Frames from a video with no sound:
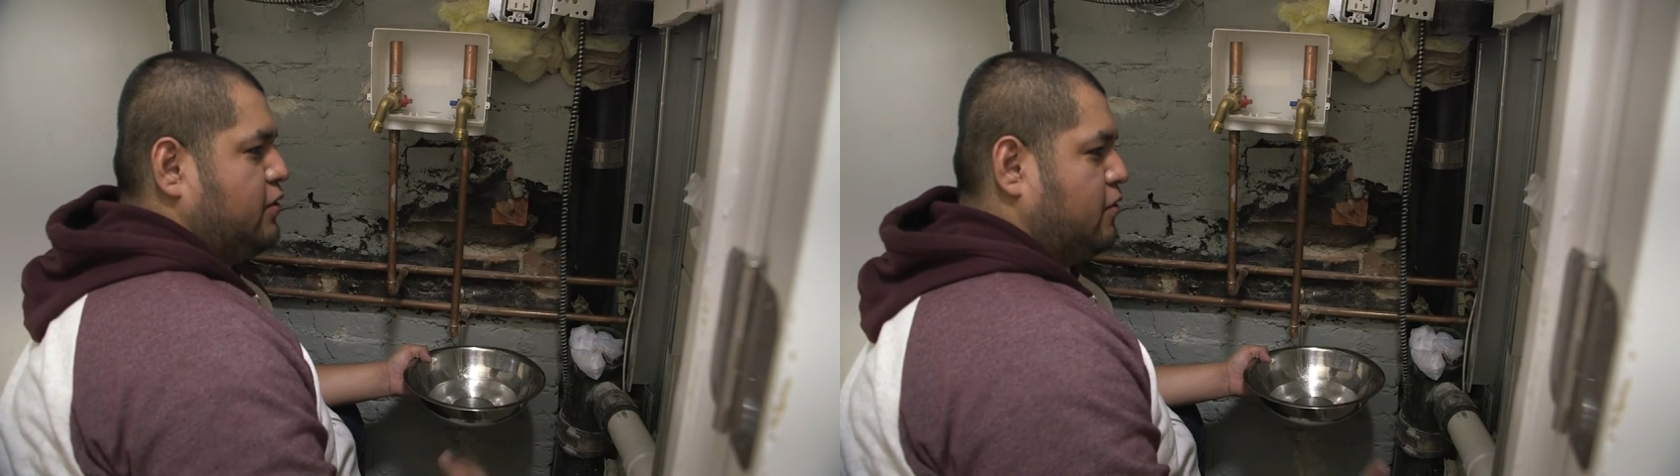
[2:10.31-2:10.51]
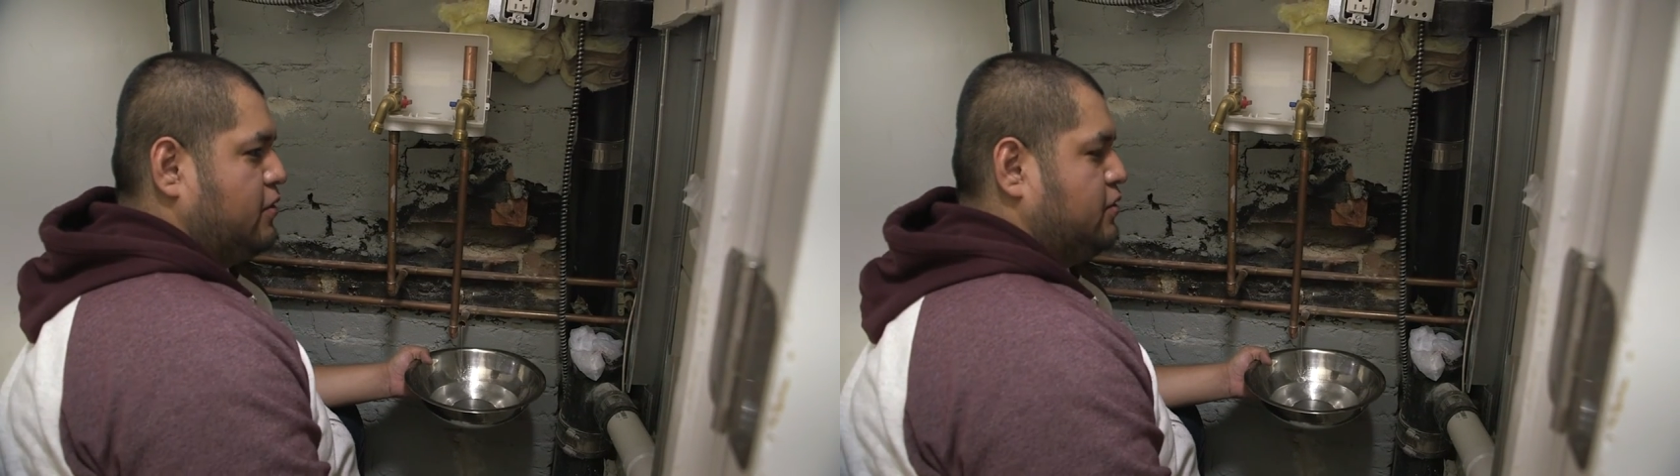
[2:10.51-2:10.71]
to
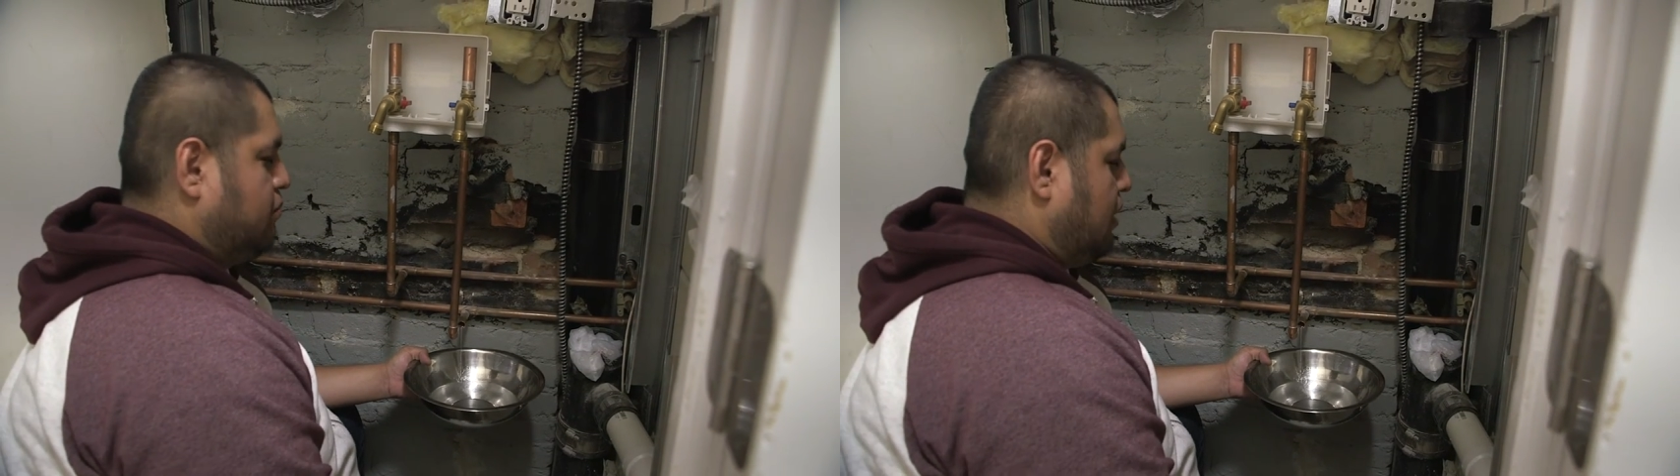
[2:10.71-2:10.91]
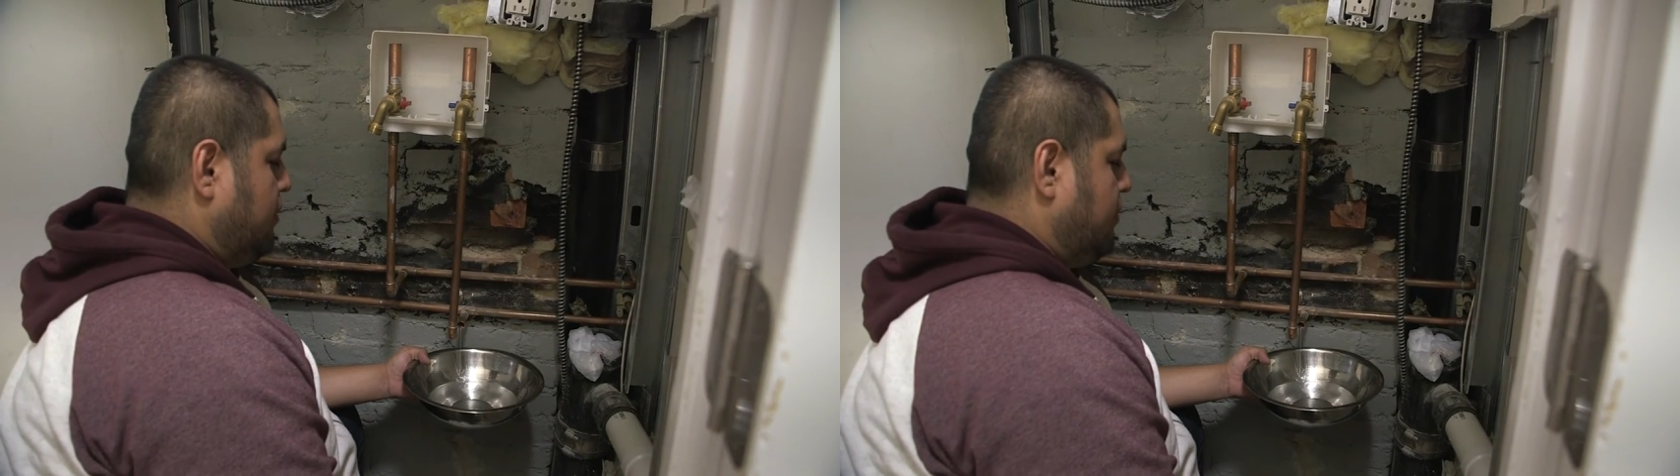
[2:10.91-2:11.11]
go into
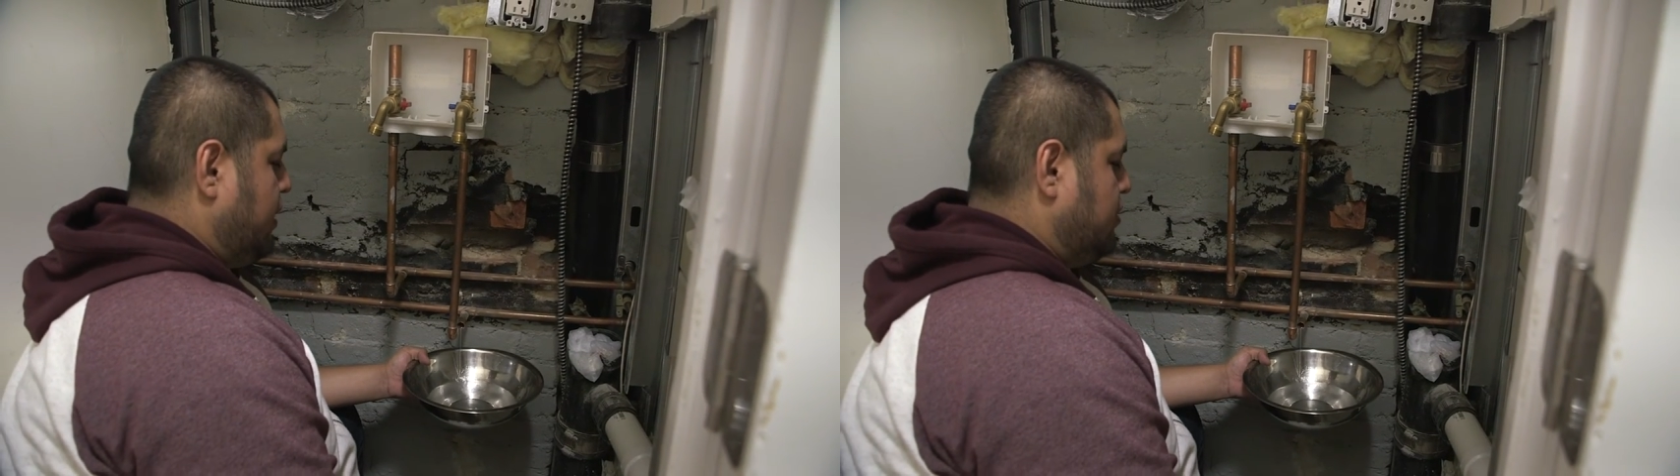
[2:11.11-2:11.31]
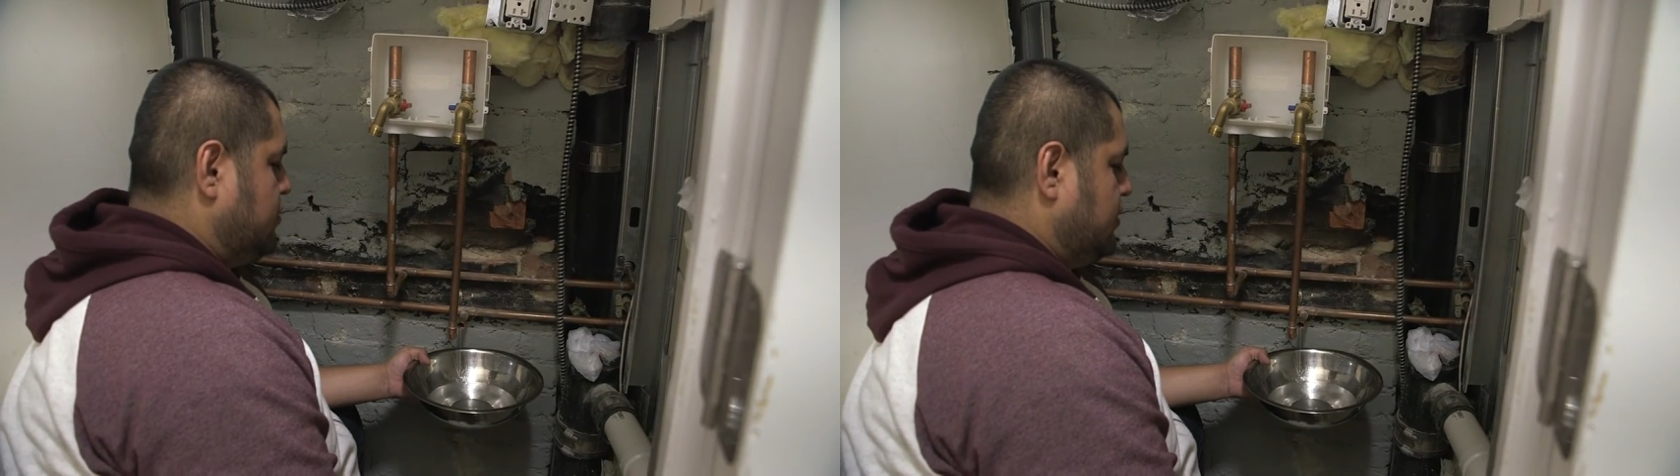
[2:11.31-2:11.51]
property
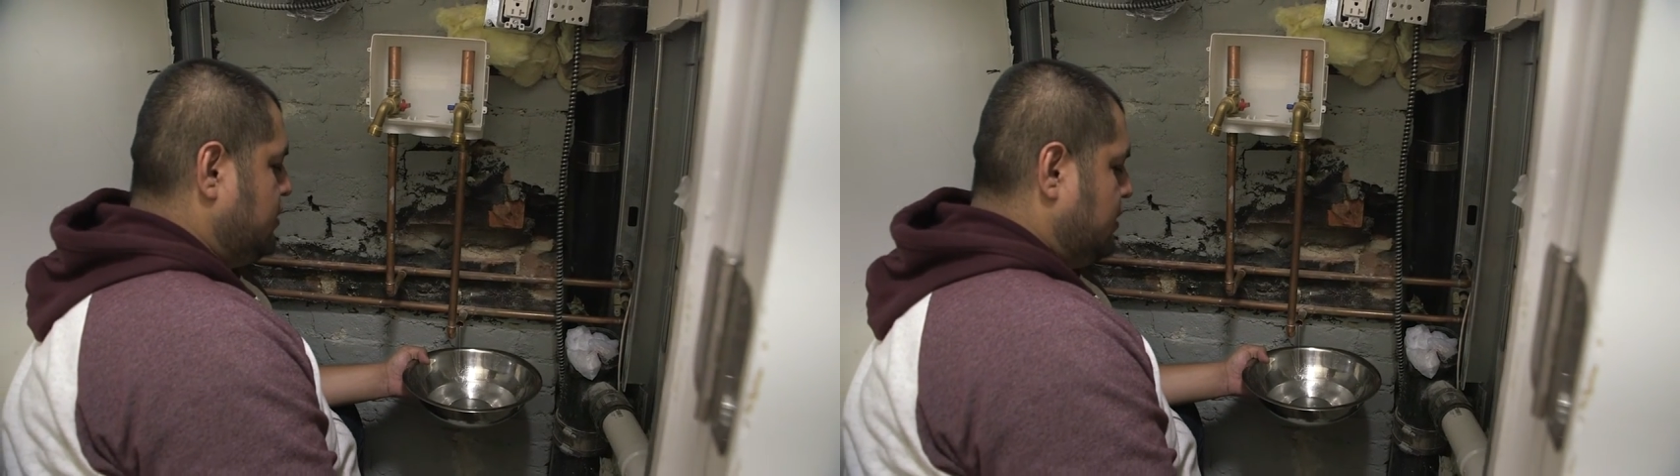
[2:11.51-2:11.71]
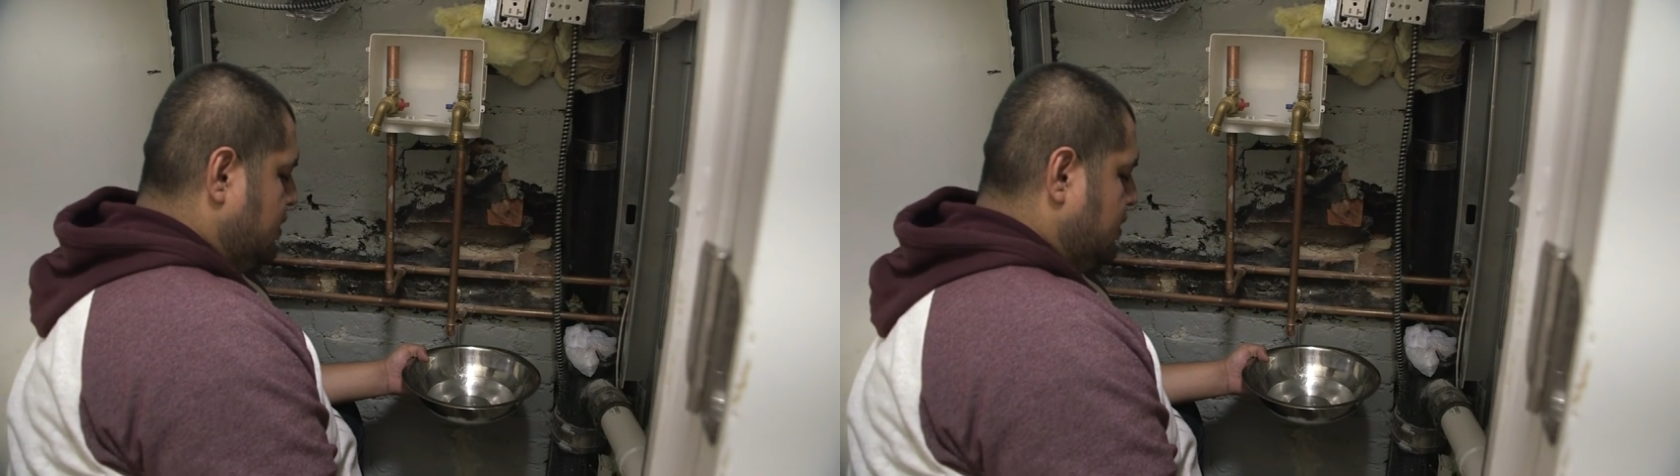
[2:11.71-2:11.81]
management